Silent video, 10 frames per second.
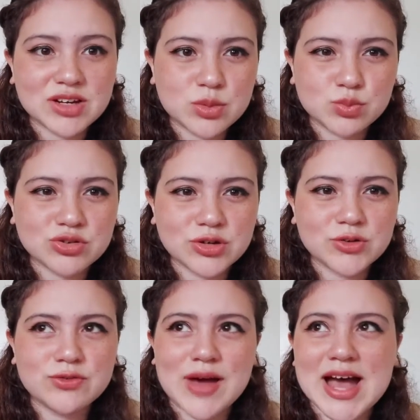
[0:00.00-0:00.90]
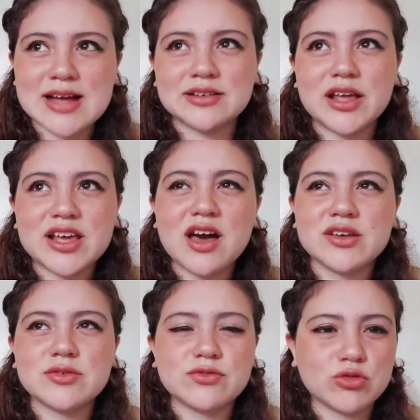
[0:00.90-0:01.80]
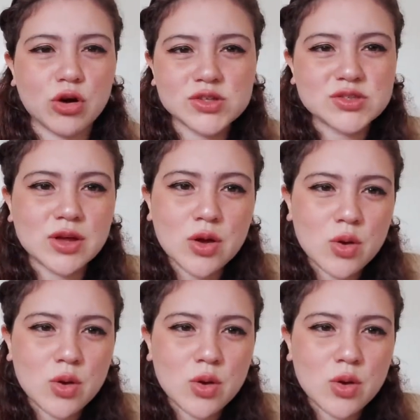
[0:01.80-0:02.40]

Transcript: improve and like kind of grasp